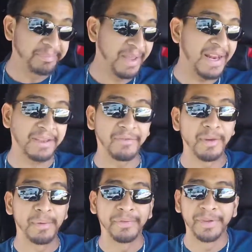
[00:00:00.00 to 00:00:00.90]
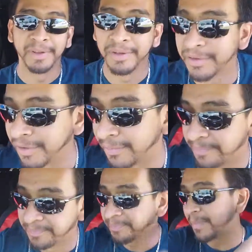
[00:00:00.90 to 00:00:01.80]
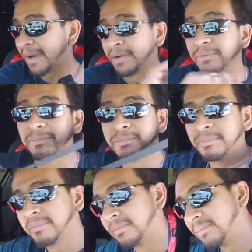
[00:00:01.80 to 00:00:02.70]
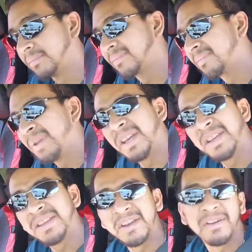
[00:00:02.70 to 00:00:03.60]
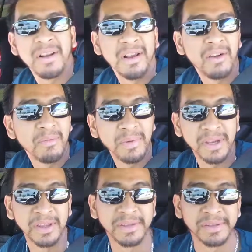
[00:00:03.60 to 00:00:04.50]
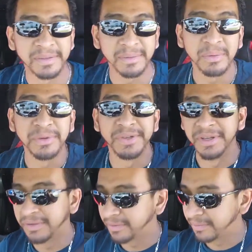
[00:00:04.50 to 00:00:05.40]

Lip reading: I like the flavor of it, so I don't know. Mickey D's, I don't know Mickey D's. We'll see.